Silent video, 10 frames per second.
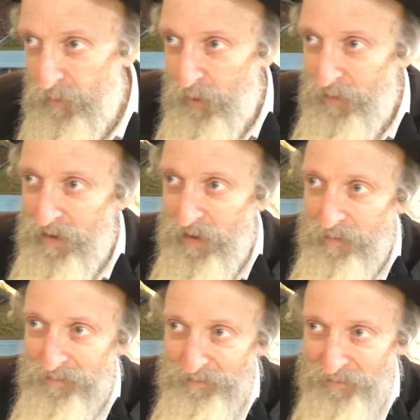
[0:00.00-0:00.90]
book of
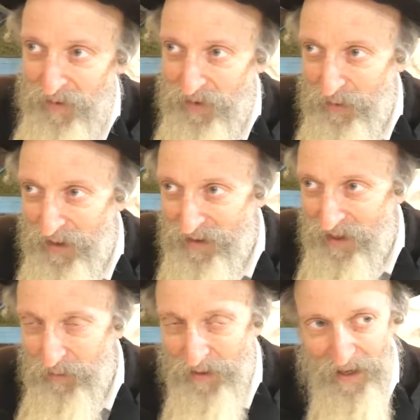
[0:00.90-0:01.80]
Tehillim. So that's
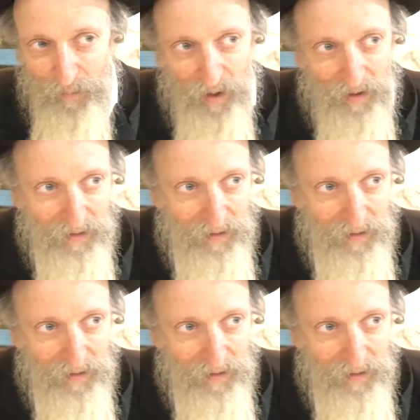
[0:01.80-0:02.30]
kind of a landmark.